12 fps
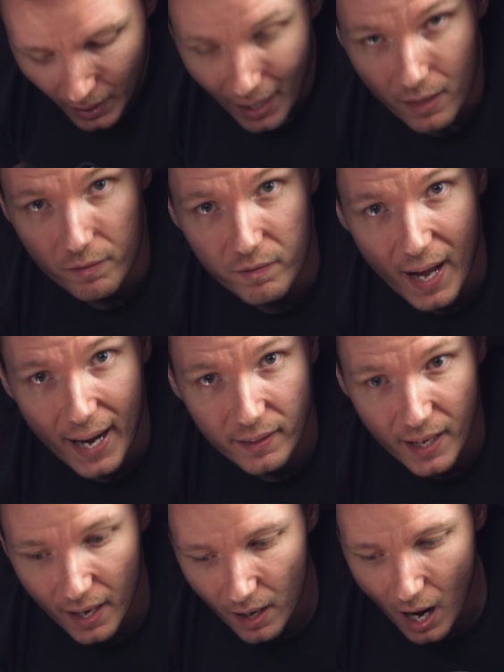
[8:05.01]
And the fact
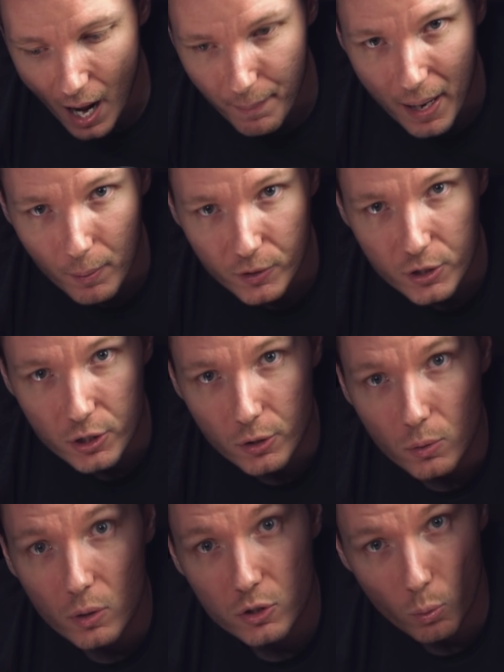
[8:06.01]
that I'm able to
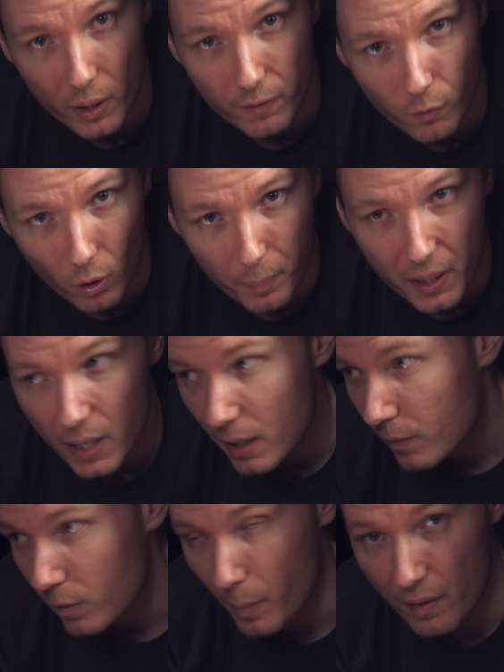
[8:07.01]
do
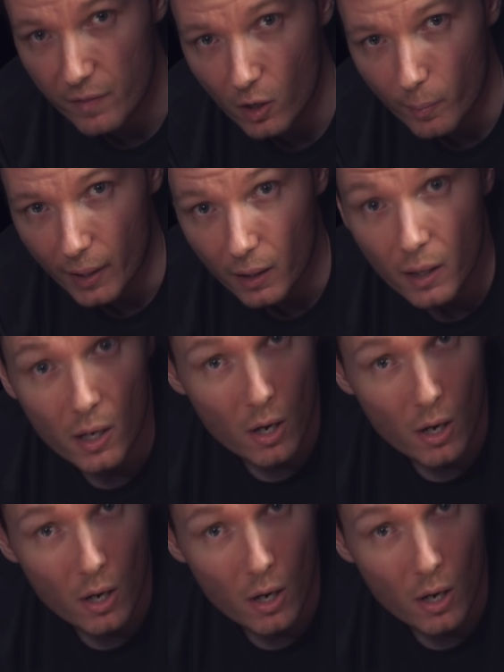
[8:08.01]
24p for my filming,